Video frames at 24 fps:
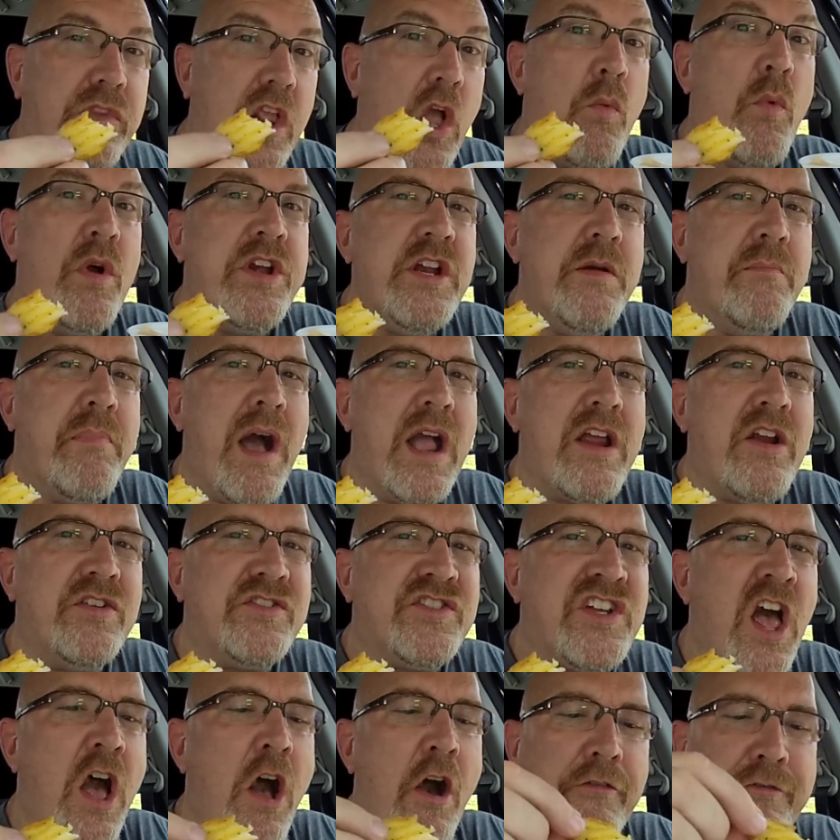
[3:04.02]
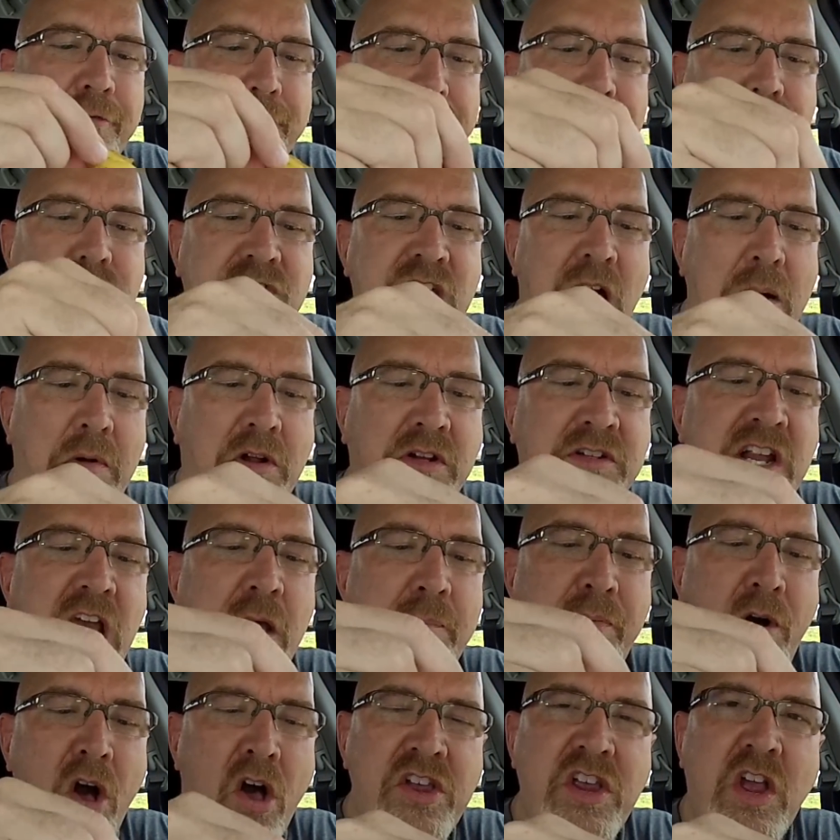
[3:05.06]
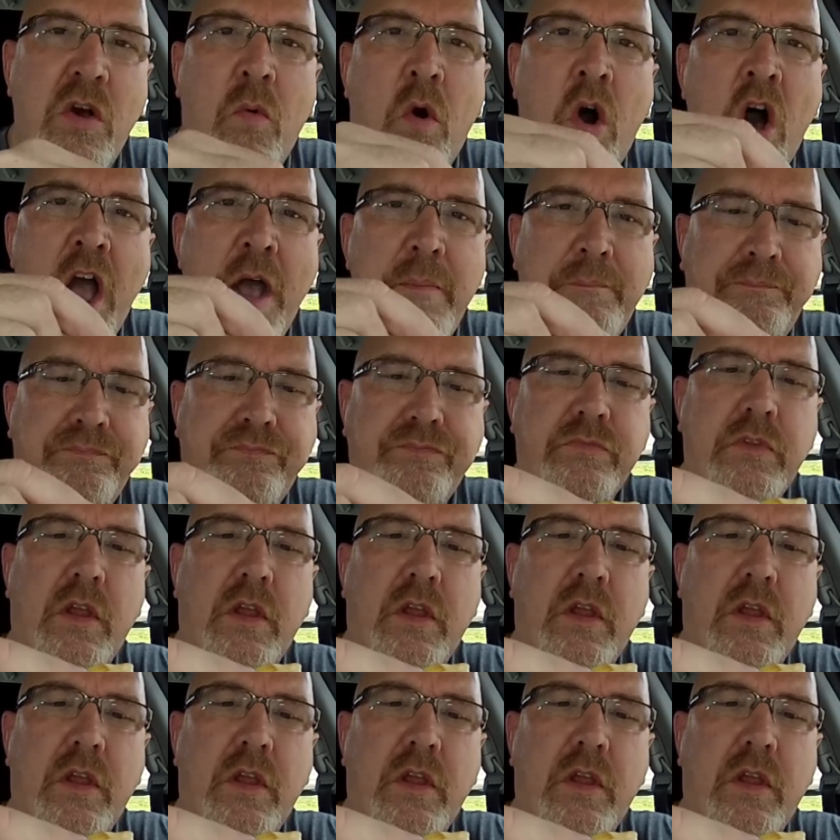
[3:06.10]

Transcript: And when you're by yourself, double dip all you want.